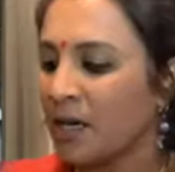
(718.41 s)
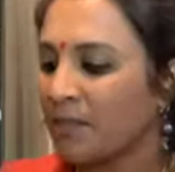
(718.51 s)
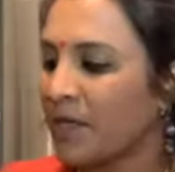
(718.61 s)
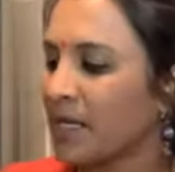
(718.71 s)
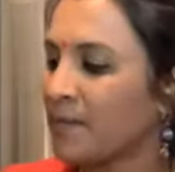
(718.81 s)

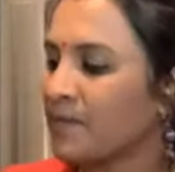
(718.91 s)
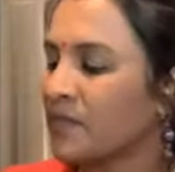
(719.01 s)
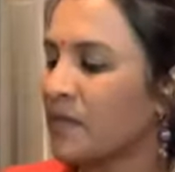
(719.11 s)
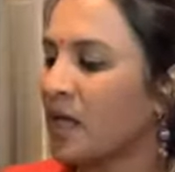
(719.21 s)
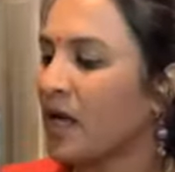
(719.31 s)
But
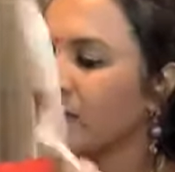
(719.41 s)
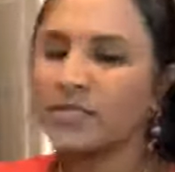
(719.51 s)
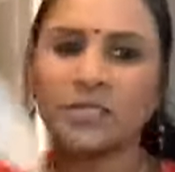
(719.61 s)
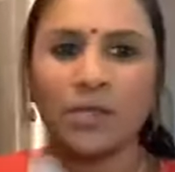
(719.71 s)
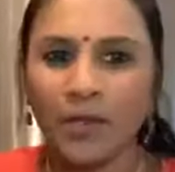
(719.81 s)
I
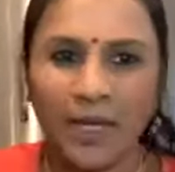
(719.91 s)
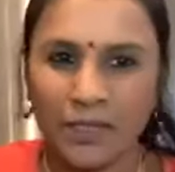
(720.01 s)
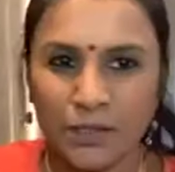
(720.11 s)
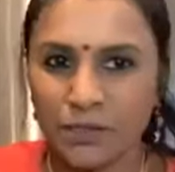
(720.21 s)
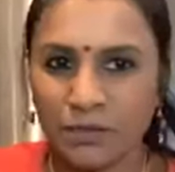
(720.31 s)
just go ahead and